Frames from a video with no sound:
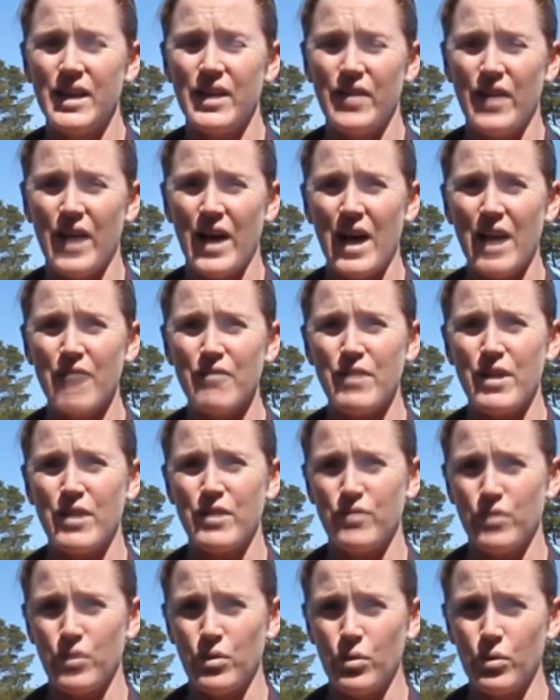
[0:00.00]
The heart
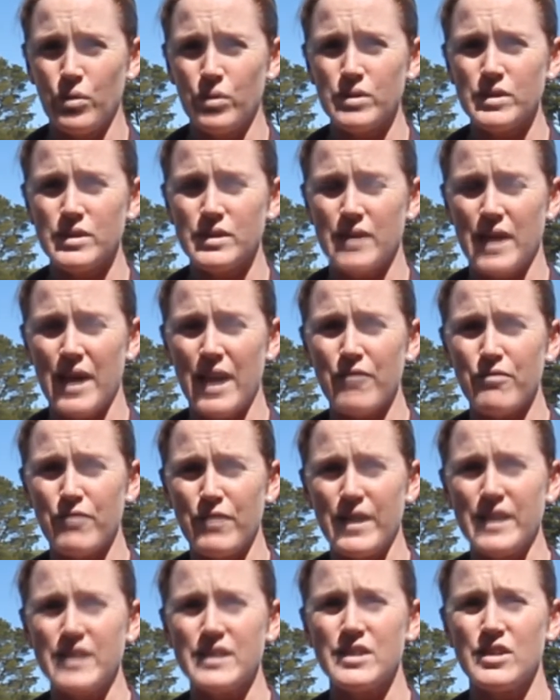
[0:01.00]
rate of a horse at
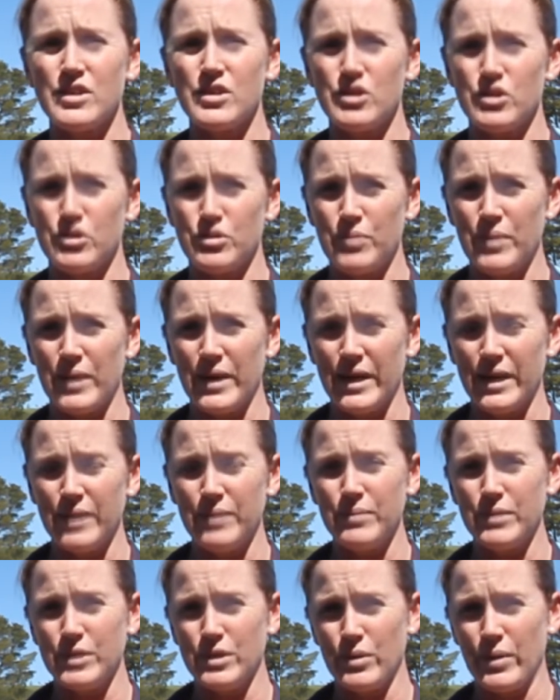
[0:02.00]
rest should be
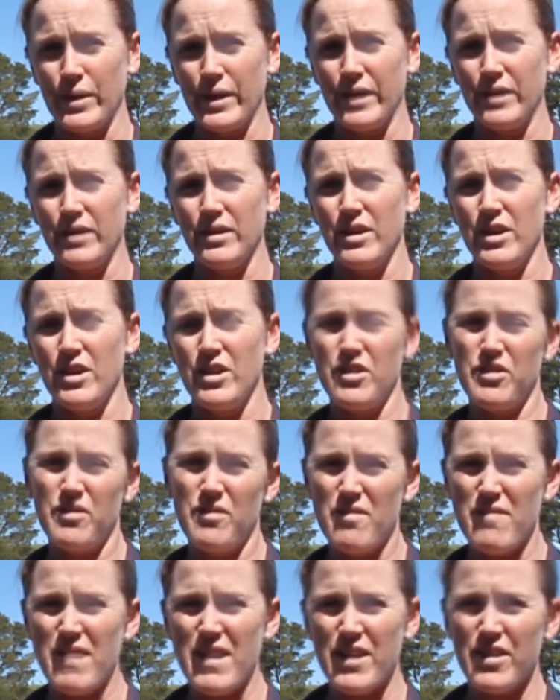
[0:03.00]
between
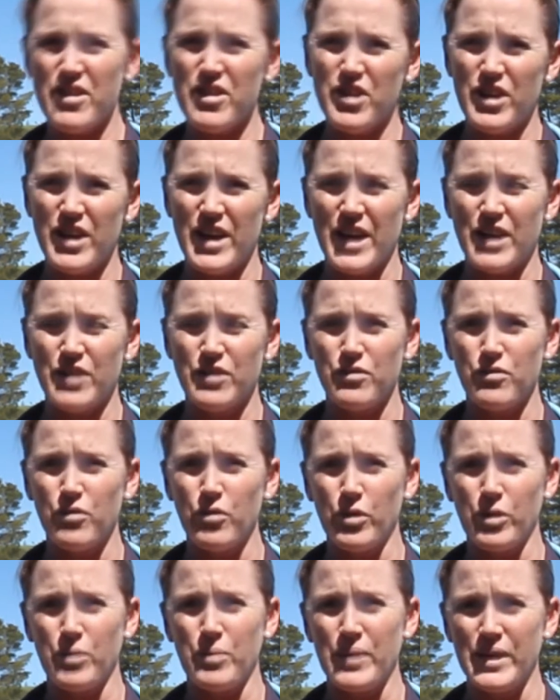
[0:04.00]
around 38 to
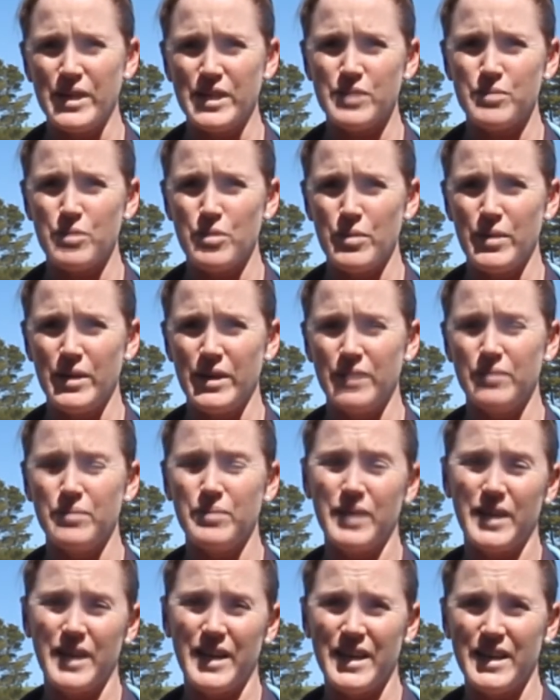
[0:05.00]
40 beats per minute,
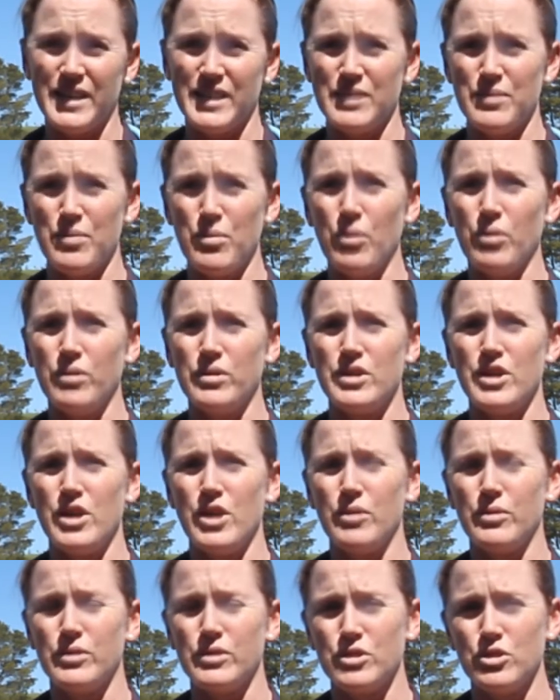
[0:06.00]
but again it's important to
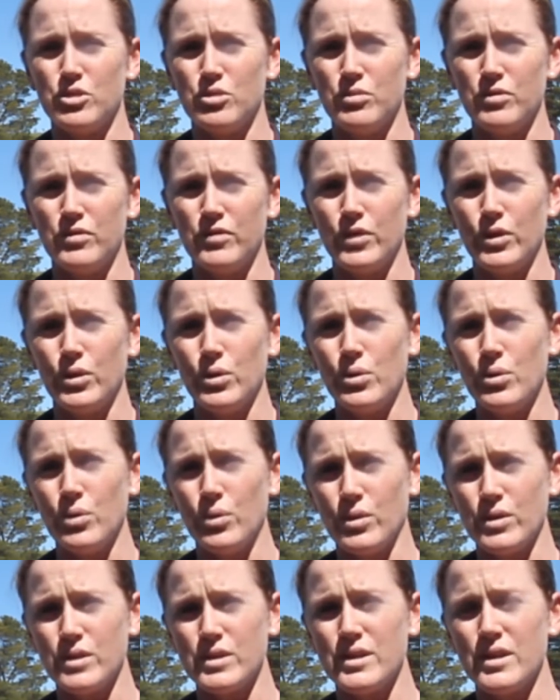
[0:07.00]
know what's normal for your
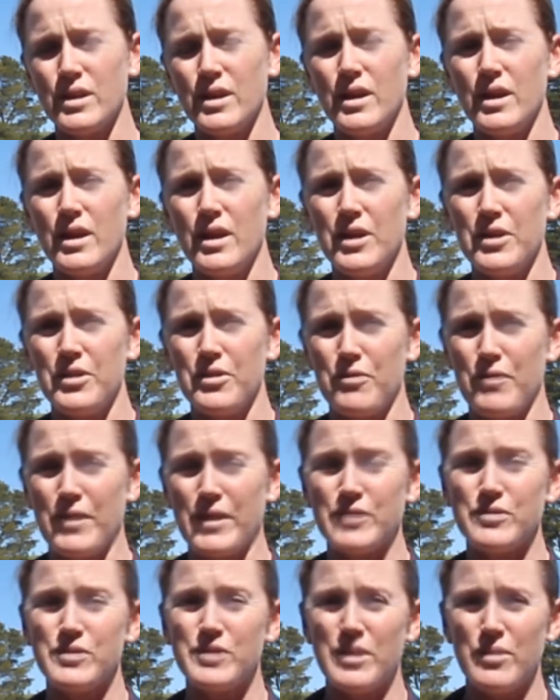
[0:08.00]
horse. The
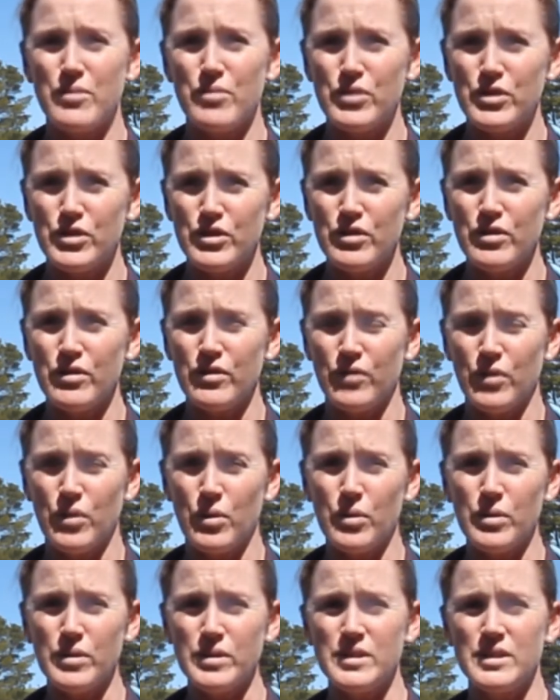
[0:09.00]
rectal temperature of a
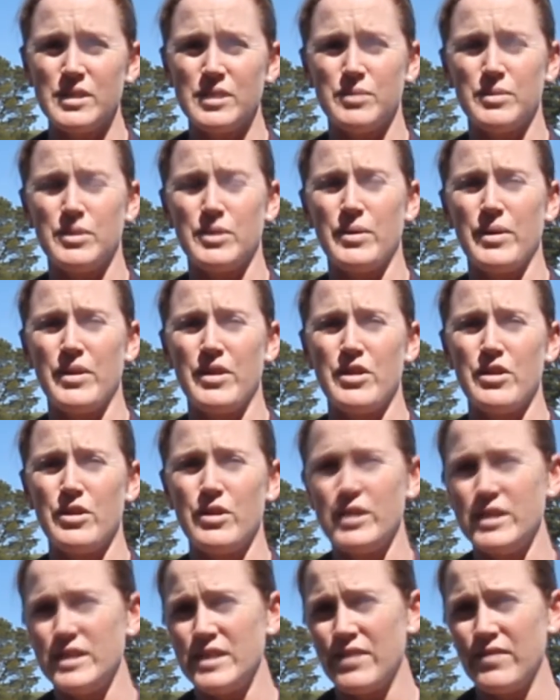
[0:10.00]
horse is between
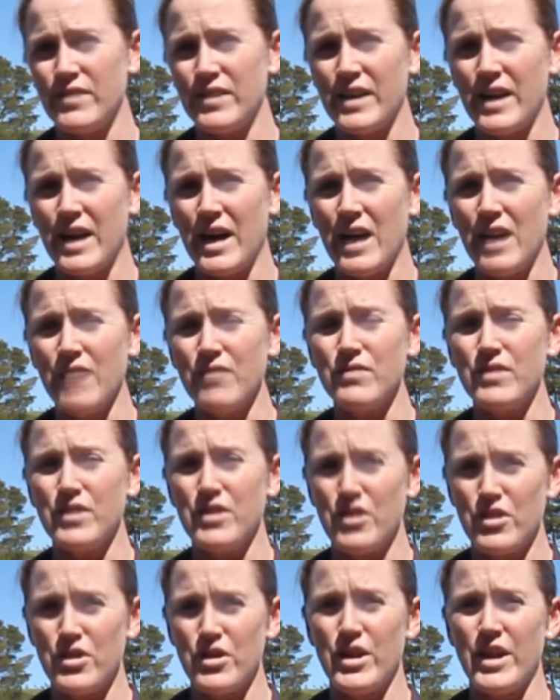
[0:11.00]
37.5
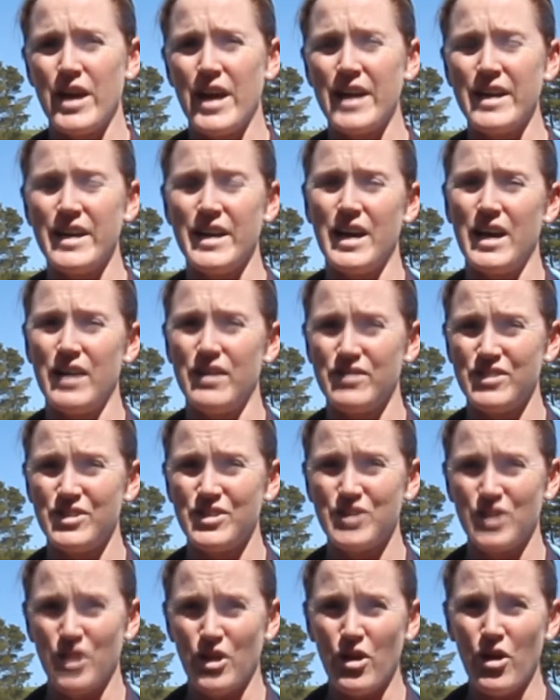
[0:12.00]
and 38.5, so
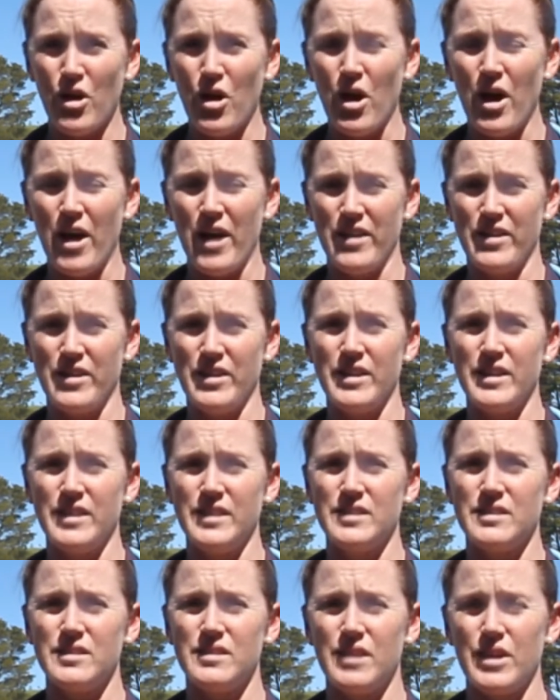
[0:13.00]
it's a lot higher than it
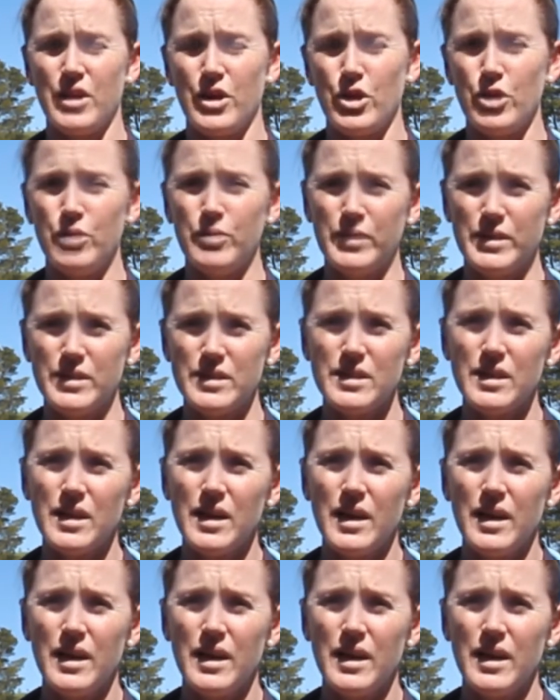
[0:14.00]
is in humans.